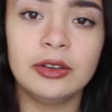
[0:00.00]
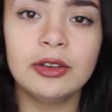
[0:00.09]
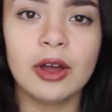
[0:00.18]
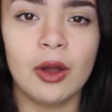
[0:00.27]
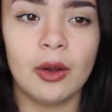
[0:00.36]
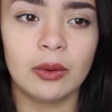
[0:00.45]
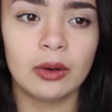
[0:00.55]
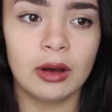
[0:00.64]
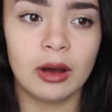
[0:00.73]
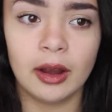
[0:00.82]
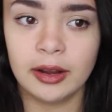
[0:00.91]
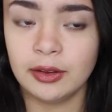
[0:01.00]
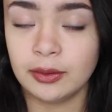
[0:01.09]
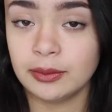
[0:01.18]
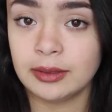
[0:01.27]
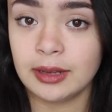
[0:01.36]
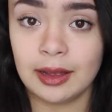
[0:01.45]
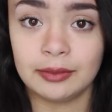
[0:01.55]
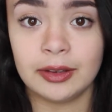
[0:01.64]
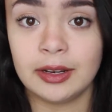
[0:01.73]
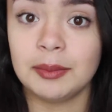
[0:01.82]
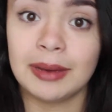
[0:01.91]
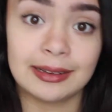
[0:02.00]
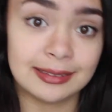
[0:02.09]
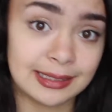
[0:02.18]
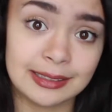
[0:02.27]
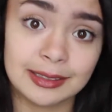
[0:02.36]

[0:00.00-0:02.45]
No, I don't have any magazine